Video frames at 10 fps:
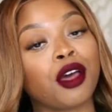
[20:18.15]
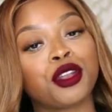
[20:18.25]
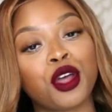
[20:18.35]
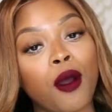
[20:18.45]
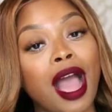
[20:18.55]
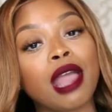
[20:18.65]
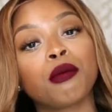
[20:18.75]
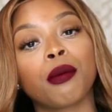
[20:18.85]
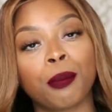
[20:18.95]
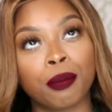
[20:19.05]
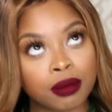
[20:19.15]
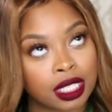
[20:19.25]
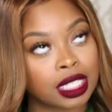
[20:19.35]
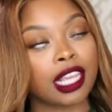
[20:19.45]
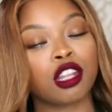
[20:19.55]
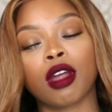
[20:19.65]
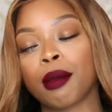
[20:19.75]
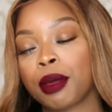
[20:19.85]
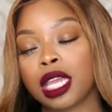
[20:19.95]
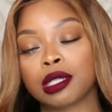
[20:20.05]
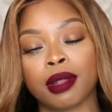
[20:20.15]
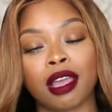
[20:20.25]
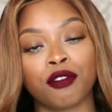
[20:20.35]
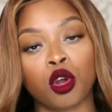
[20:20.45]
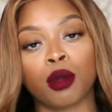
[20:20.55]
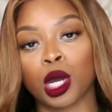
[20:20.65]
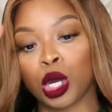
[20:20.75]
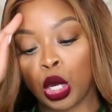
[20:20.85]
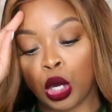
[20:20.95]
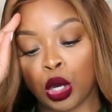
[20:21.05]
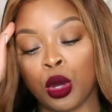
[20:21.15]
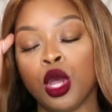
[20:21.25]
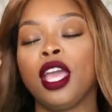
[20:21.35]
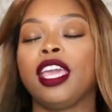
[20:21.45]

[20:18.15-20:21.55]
Y'all know I'm a Saint Laurent Page platform girl.